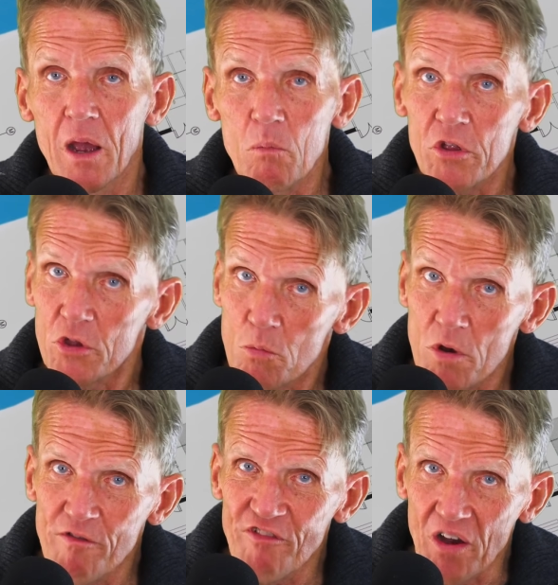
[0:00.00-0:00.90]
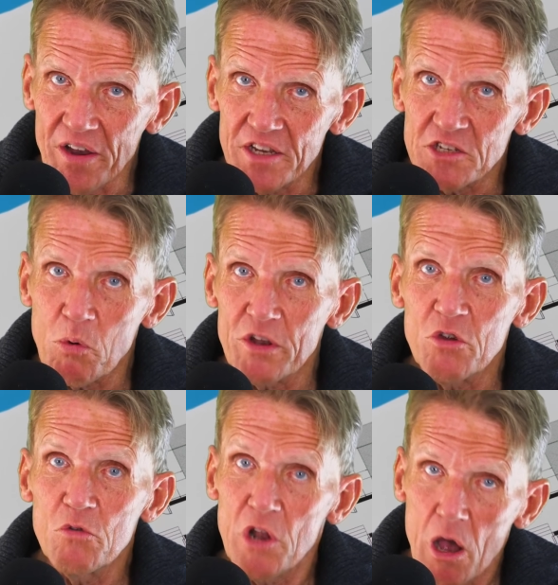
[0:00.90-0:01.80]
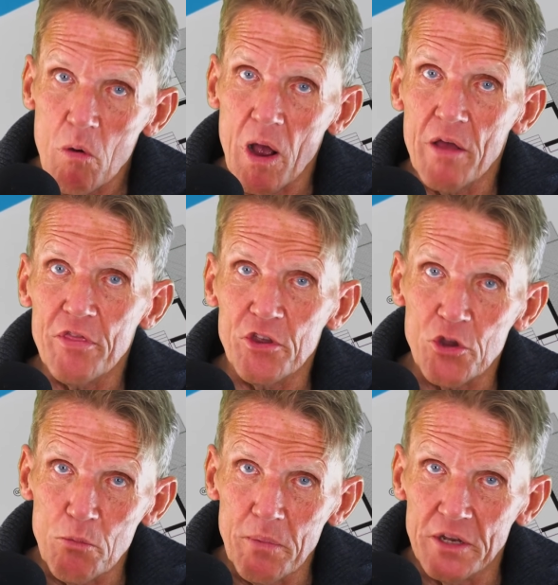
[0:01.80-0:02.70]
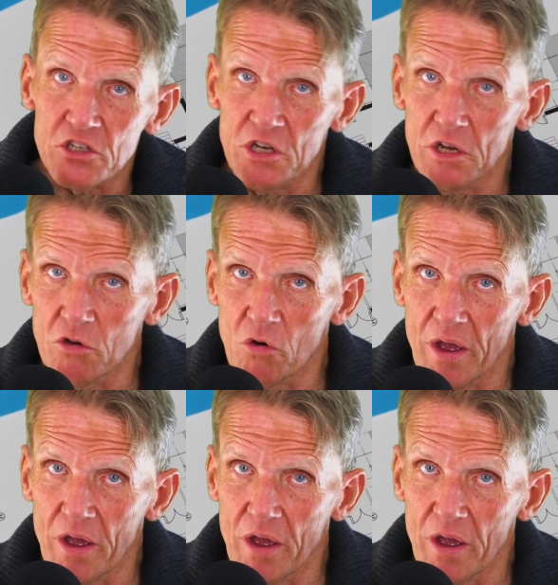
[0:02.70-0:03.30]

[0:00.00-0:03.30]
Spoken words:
And what you will find is when you lower the humidity in your